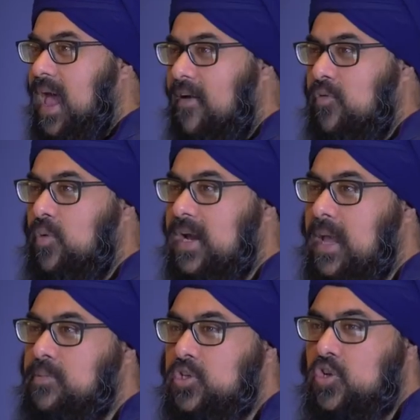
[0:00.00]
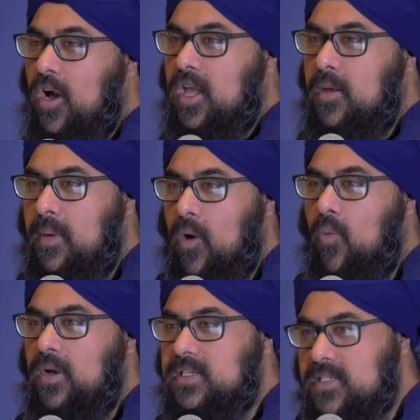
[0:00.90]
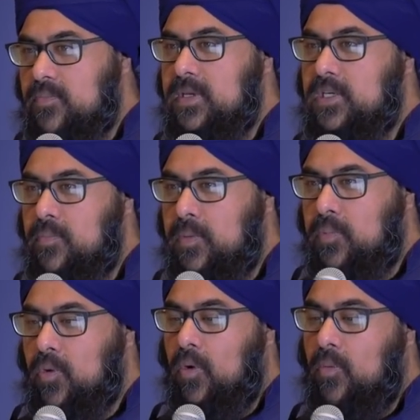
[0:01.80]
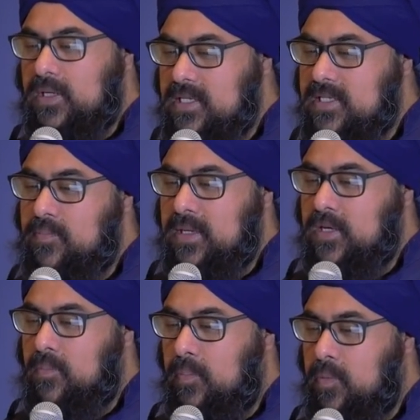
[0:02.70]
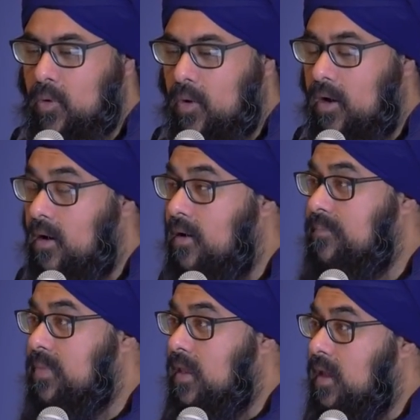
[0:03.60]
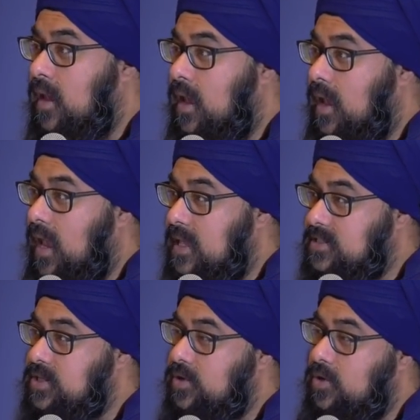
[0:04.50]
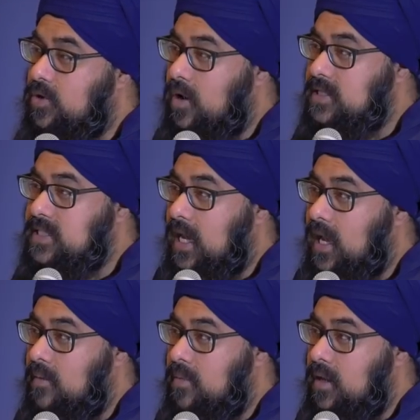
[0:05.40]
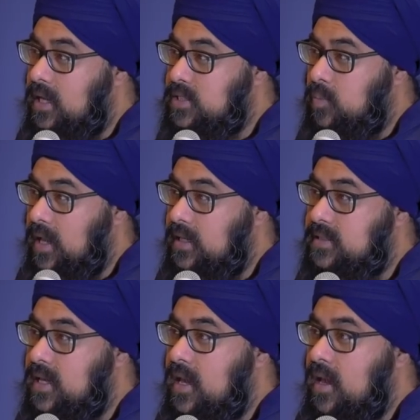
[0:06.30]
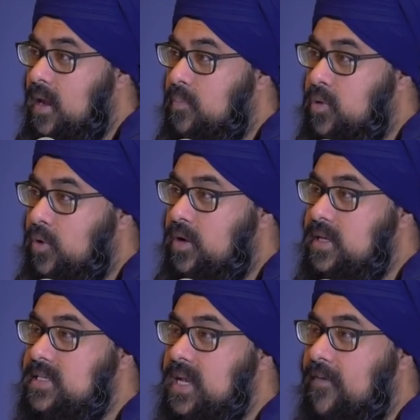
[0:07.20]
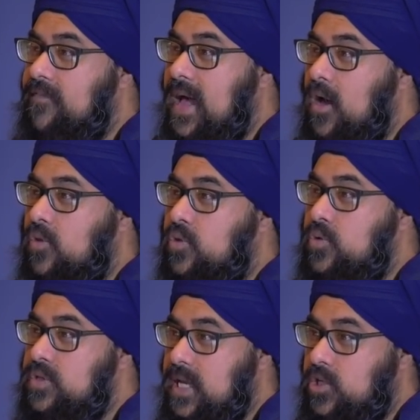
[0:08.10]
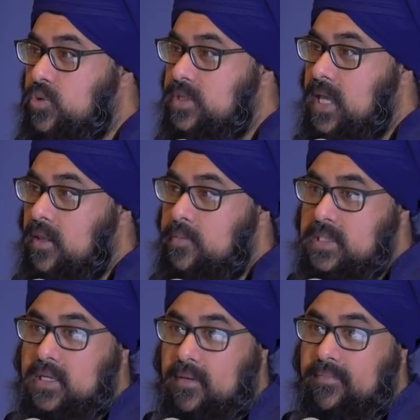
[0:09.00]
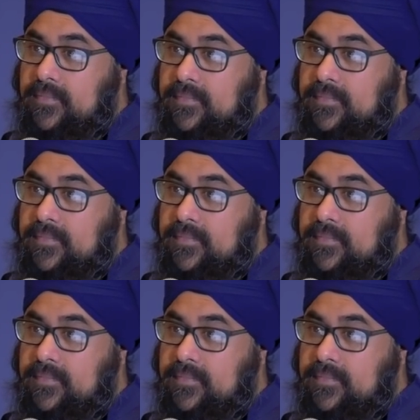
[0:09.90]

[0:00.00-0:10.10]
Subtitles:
Everyone kept on talking about what does it mean to be pure? What does it mean to be pure? And Sri Guru Granth Sahib explains purity is not found through sexual celibacy.